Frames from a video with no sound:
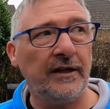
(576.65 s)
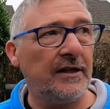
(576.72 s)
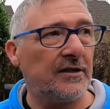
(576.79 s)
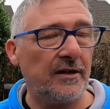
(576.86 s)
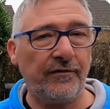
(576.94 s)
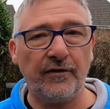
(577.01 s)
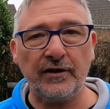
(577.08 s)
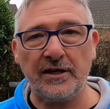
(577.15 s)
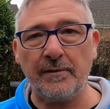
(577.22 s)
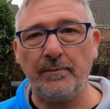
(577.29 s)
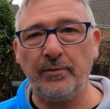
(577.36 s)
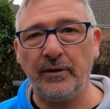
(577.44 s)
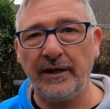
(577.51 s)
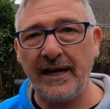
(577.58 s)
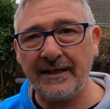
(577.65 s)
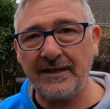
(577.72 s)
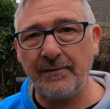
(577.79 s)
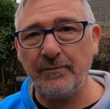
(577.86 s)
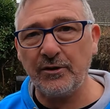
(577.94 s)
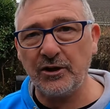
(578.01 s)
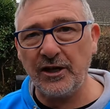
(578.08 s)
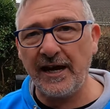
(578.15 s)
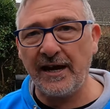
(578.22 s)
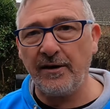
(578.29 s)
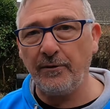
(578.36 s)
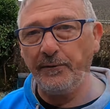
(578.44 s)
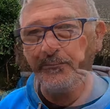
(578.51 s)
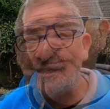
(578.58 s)
So for example, the air temperature
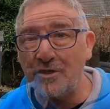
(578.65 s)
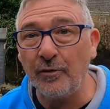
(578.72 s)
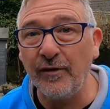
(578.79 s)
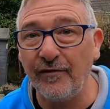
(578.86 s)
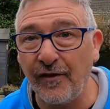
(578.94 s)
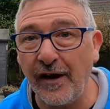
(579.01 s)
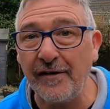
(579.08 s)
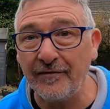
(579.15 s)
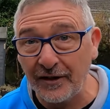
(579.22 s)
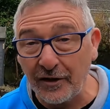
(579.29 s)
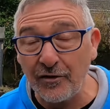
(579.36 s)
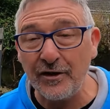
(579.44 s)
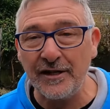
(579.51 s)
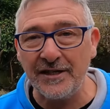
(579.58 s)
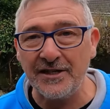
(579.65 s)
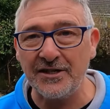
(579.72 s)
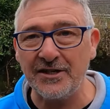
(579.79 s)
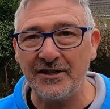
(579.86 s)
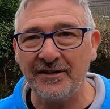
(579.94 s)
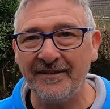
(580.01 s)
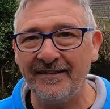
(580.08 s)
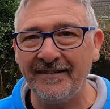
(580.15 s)
now is only 5 degrees,